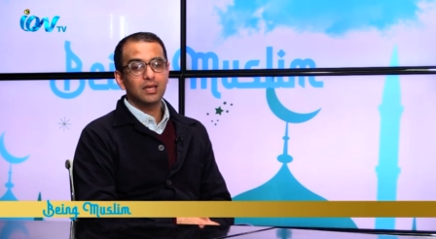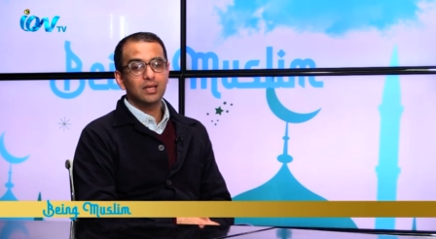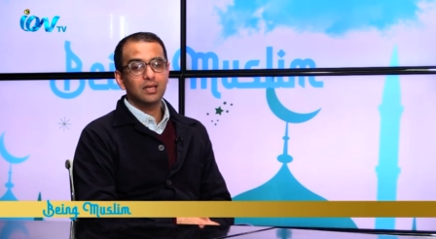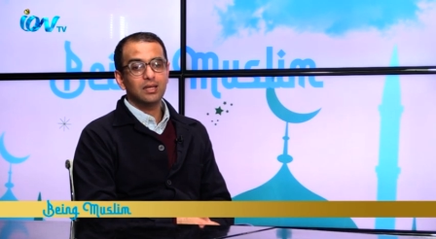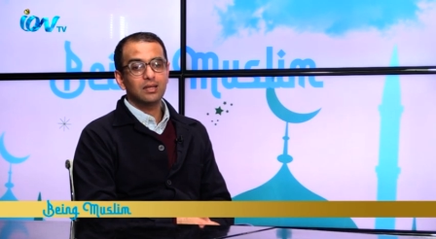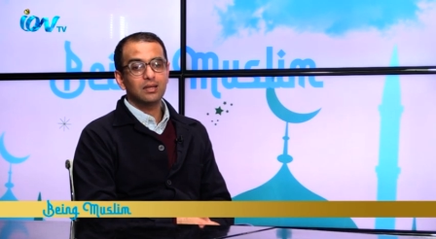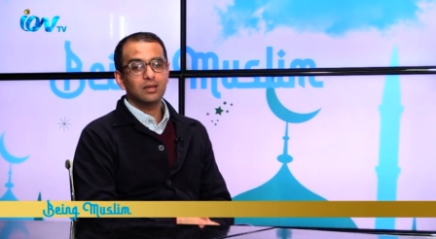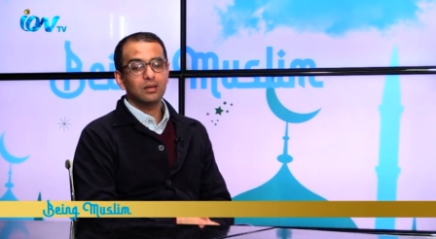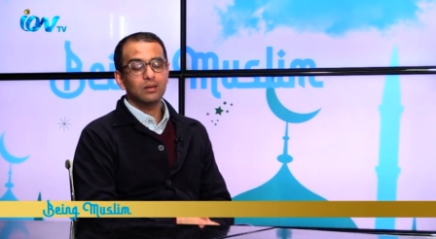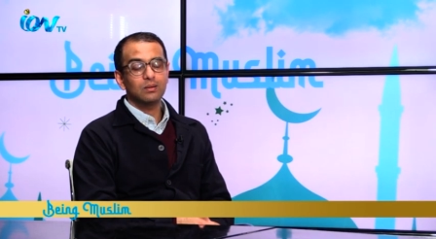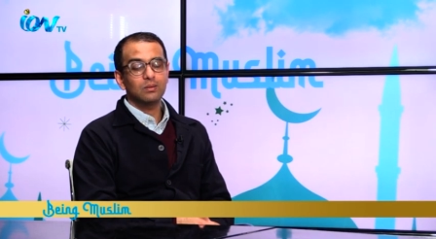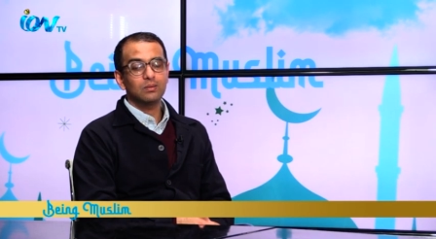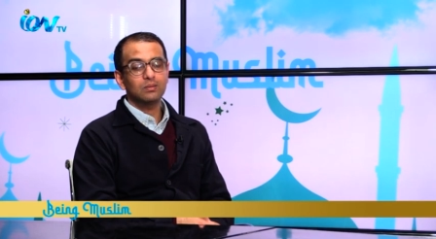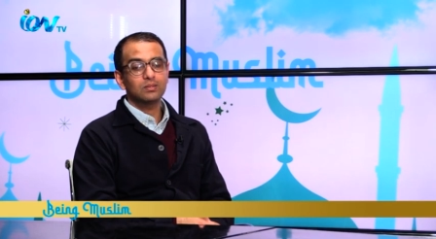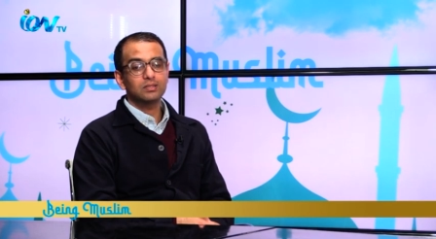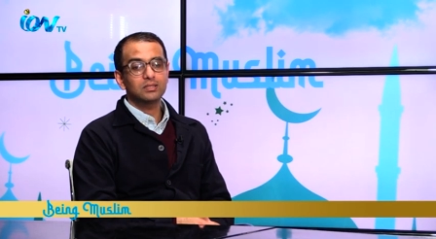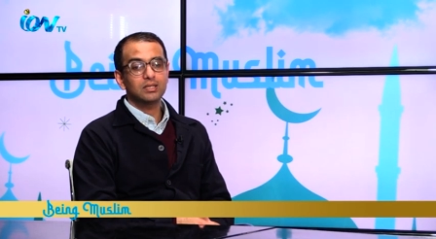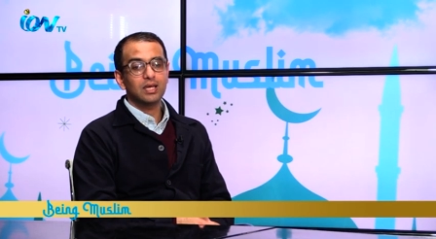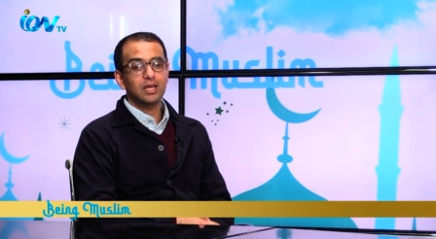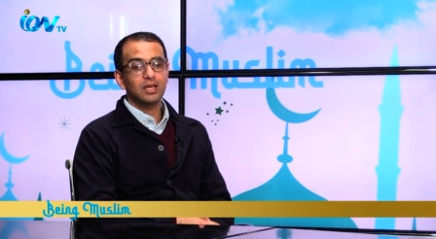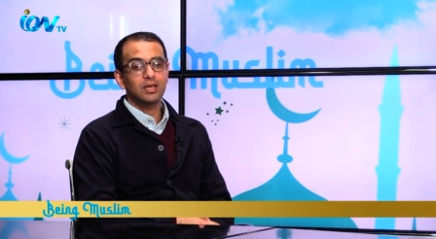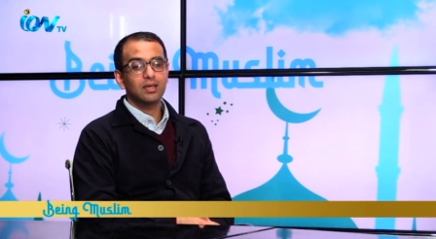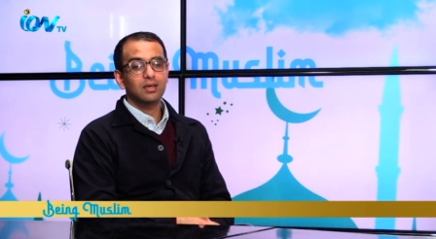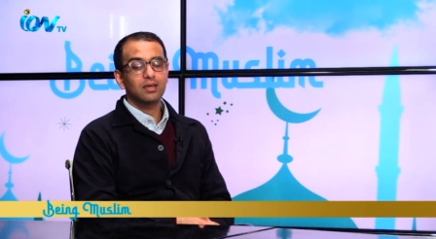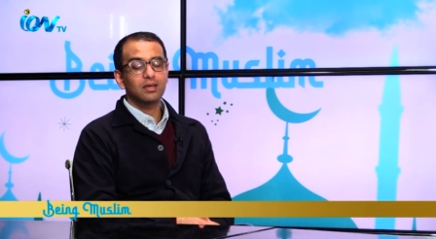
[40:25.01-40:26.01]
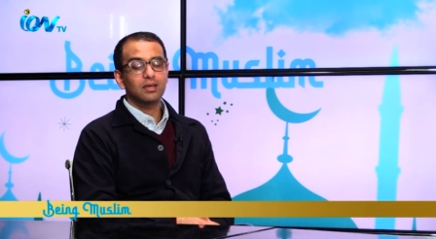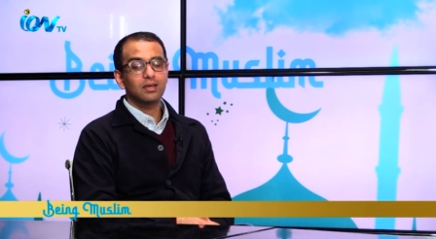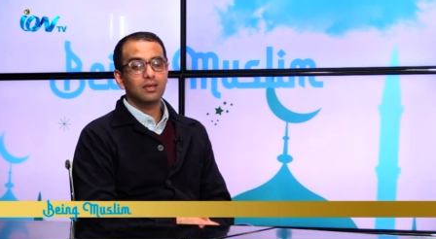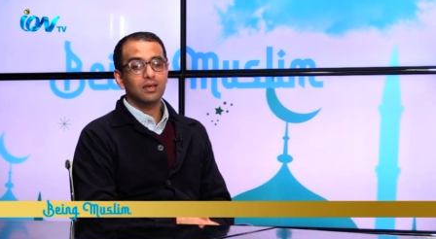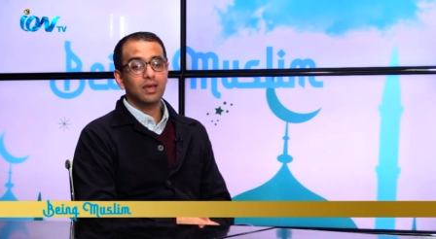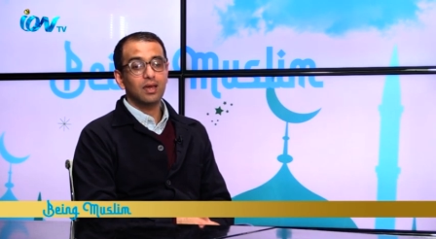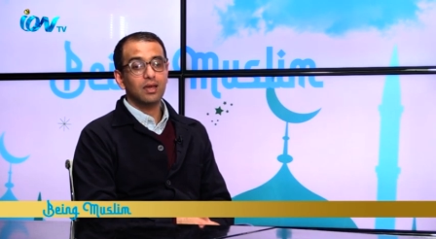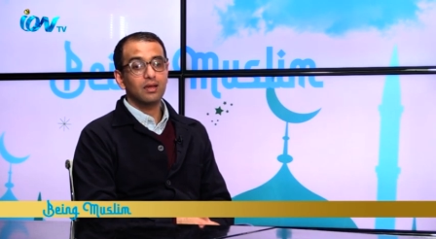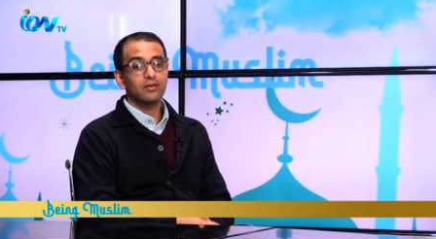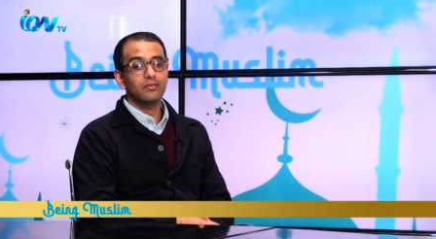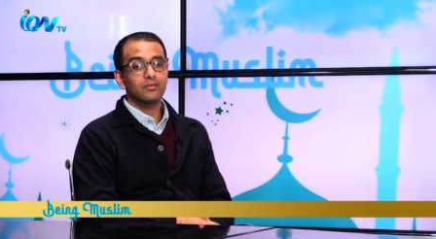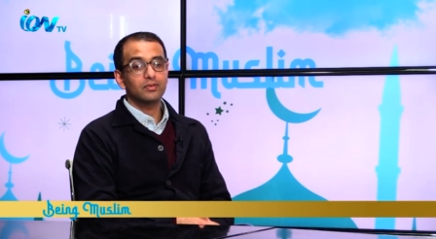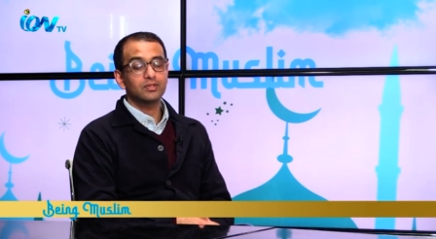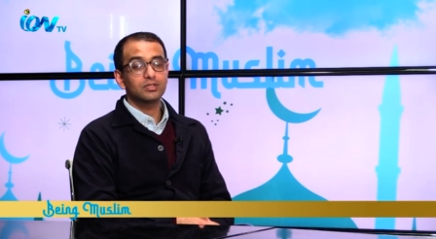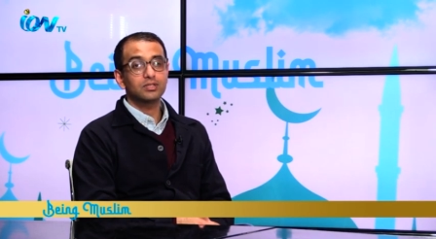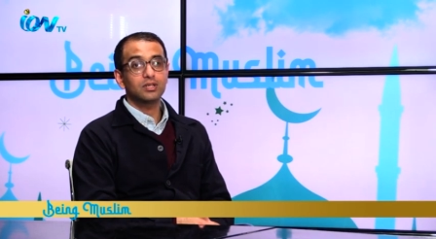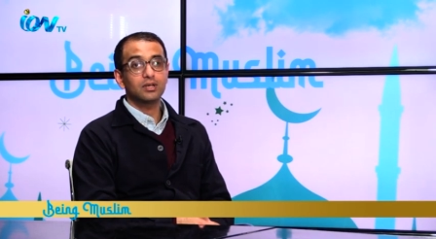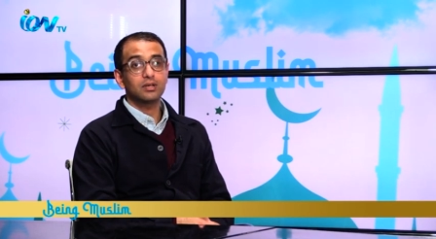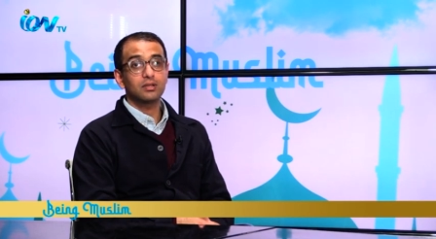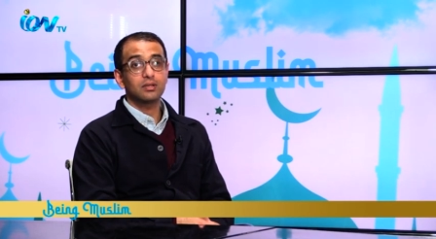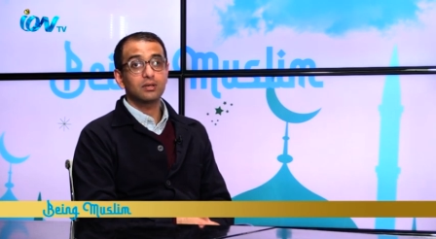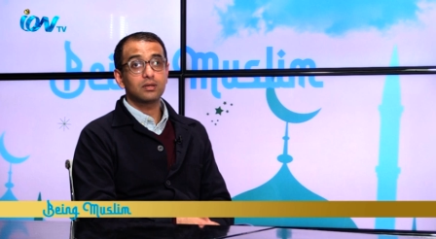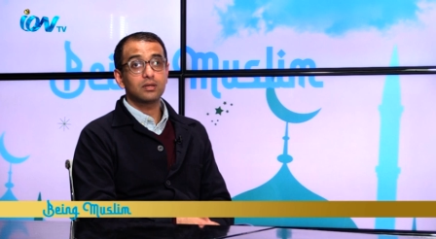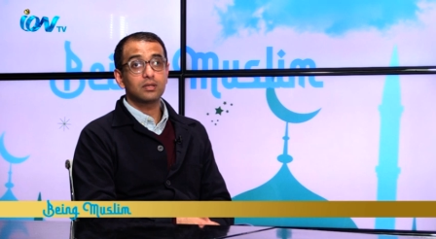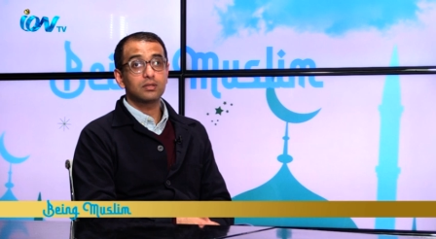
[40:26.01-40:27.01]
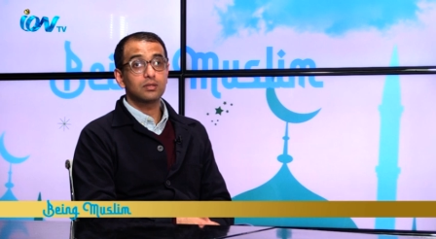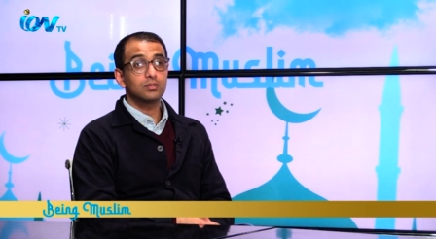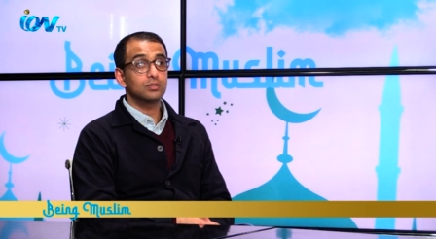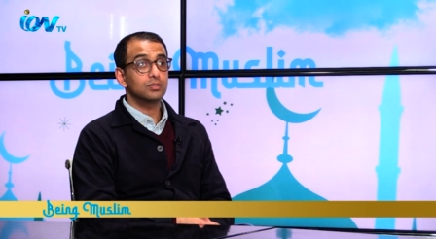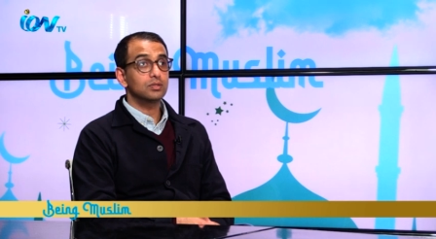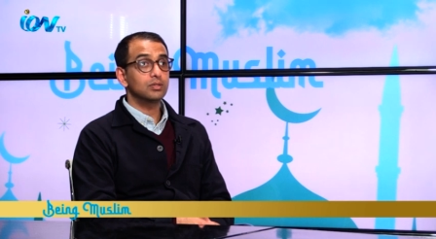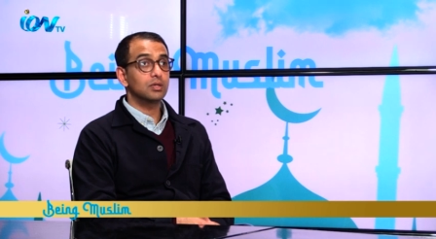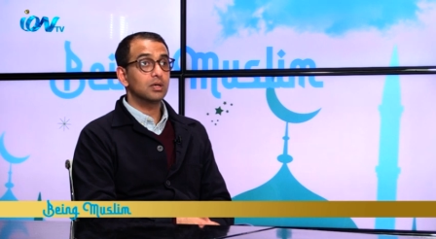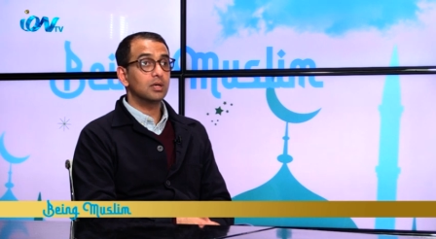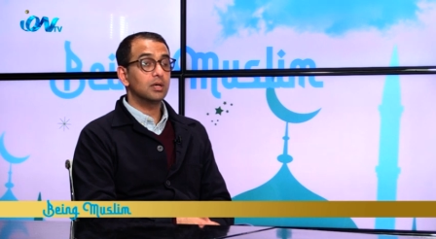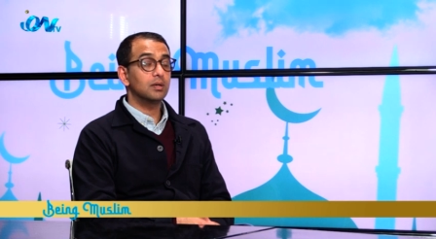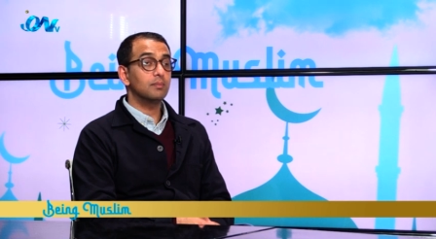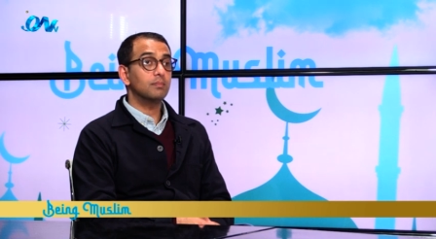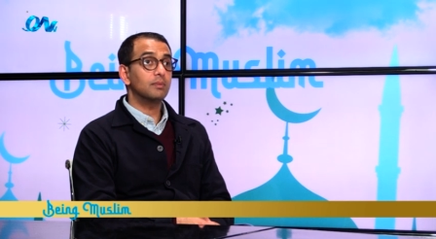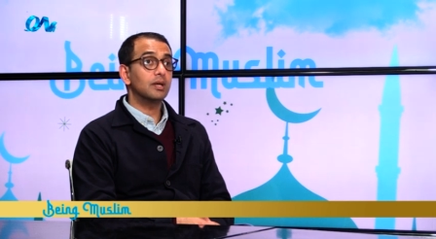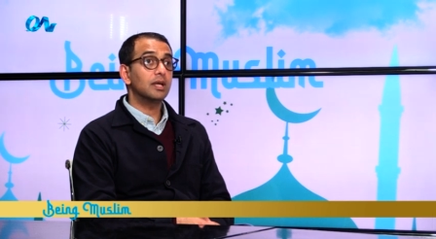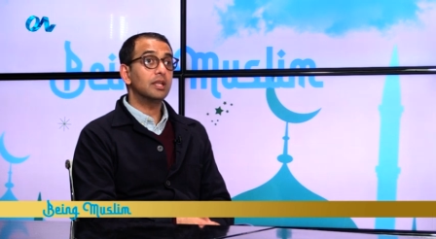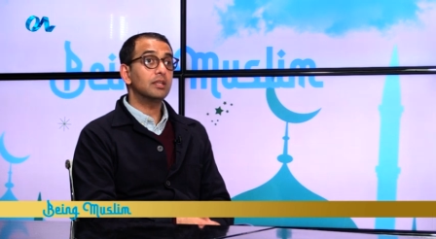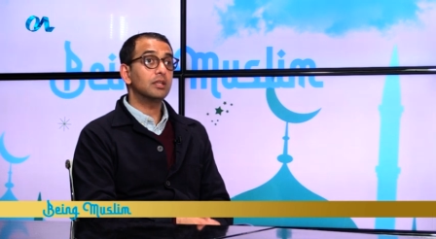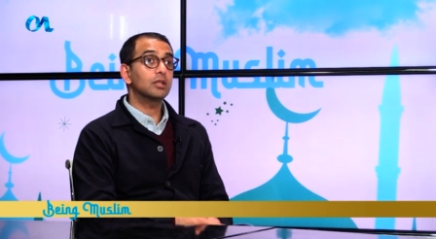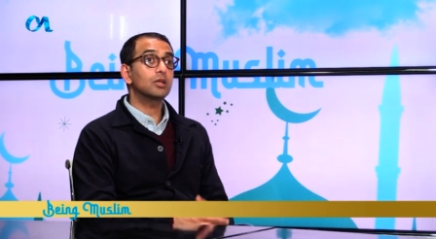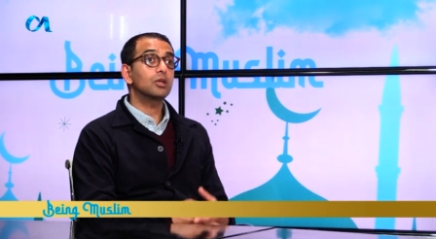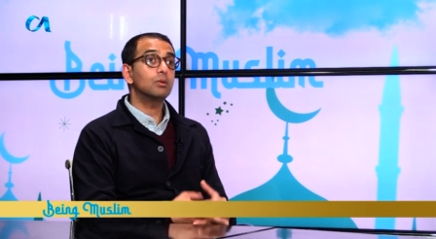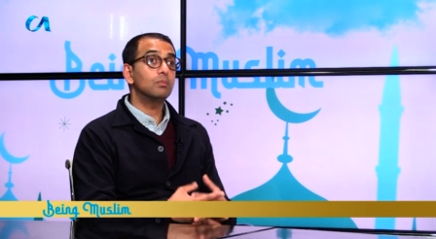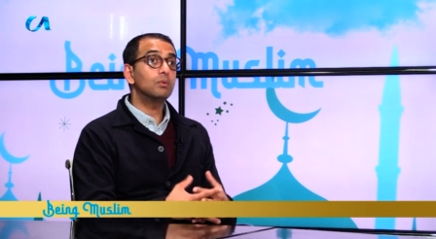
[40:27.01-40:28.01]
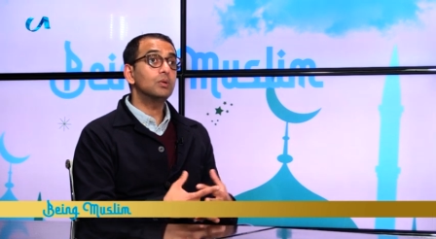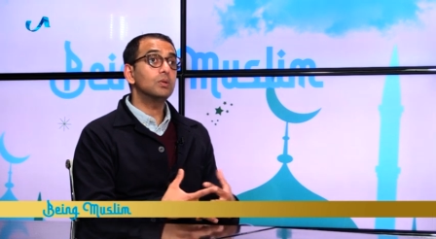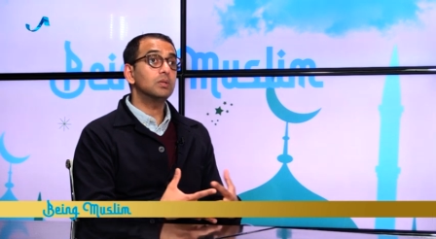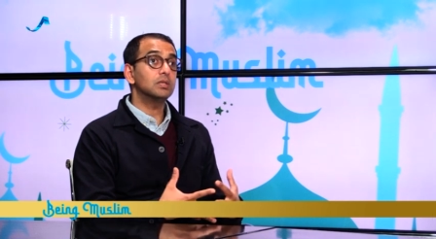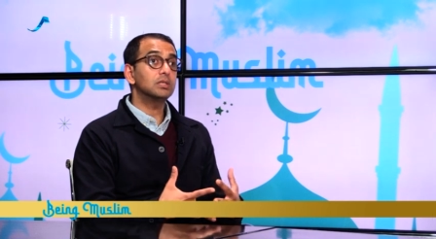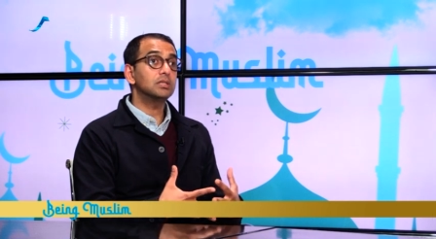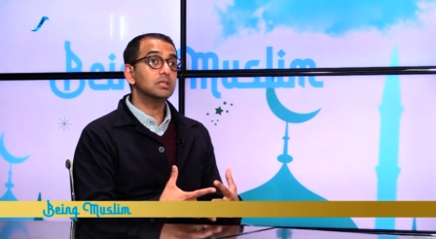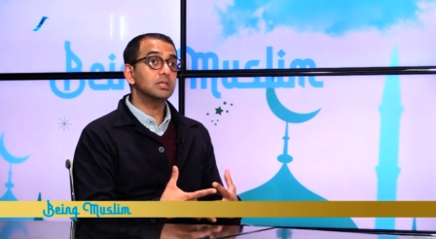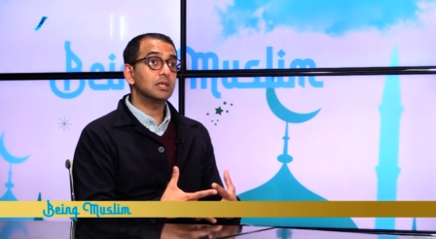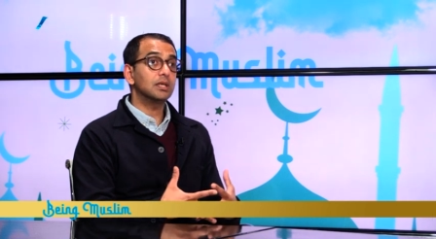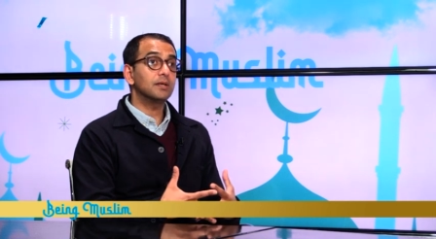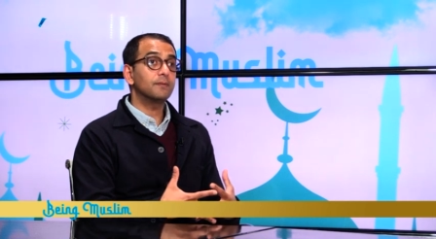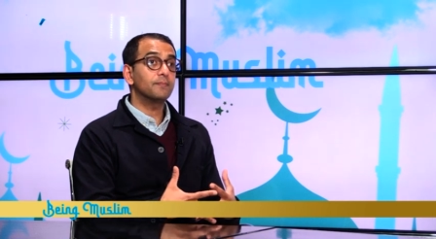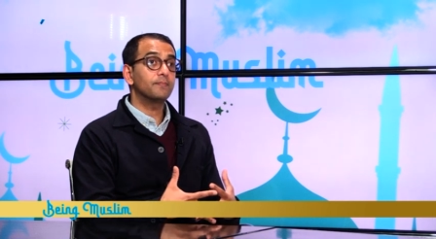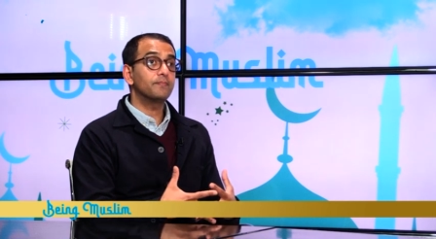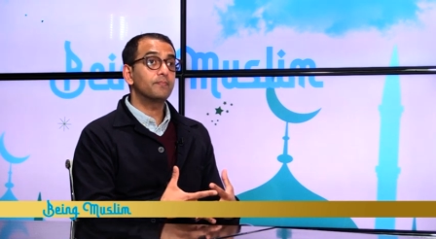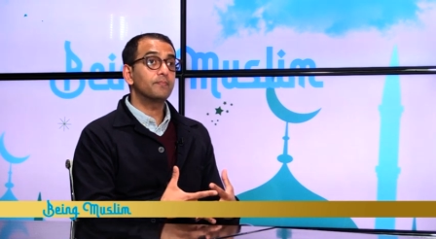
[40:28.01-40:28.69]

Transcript: you know, take care of each other and not and the community,